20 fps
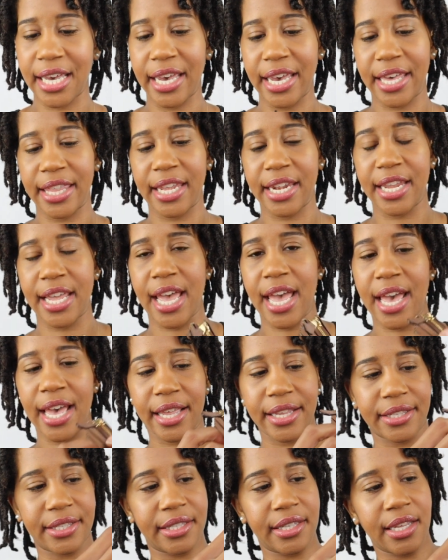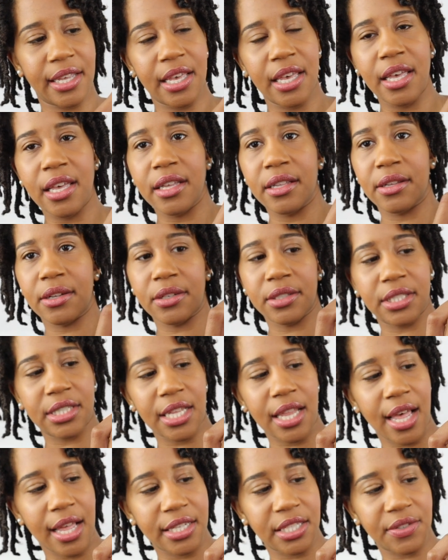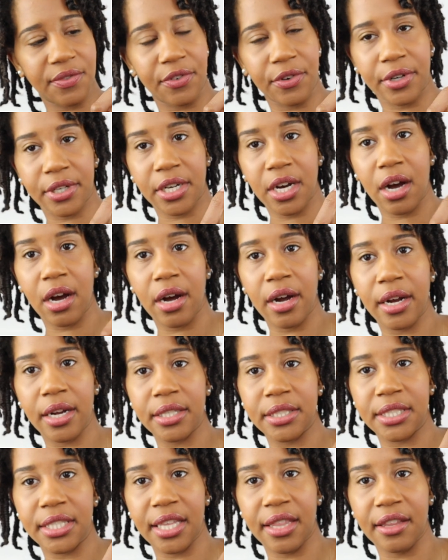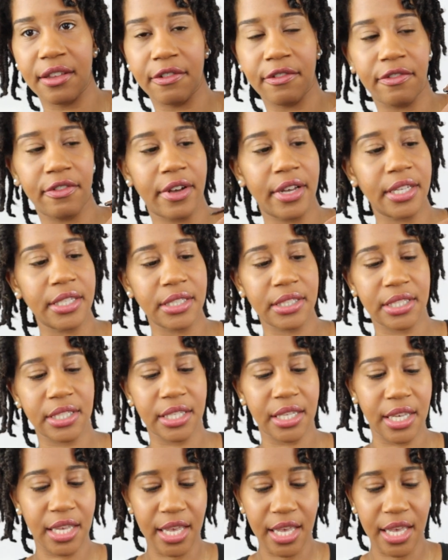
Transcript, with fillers: and then it has little slots for cards in the front,